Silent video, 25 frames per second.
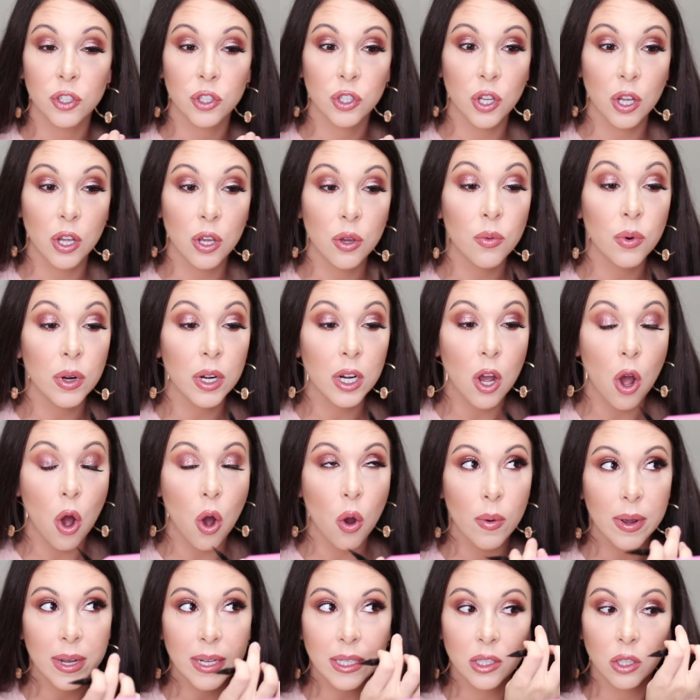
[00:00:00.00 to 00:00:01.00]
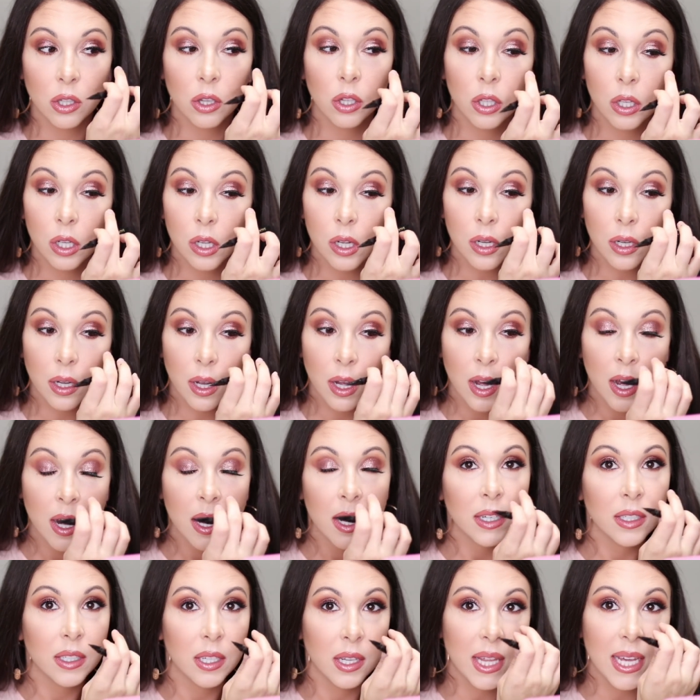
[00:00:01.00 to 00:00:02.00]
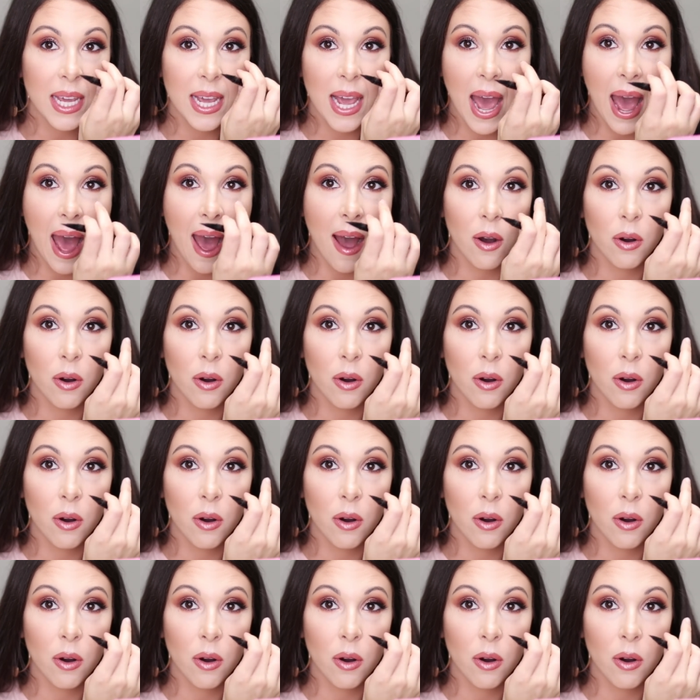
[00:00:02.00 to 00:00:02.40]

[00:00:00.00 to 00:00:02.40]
So you want to always look to the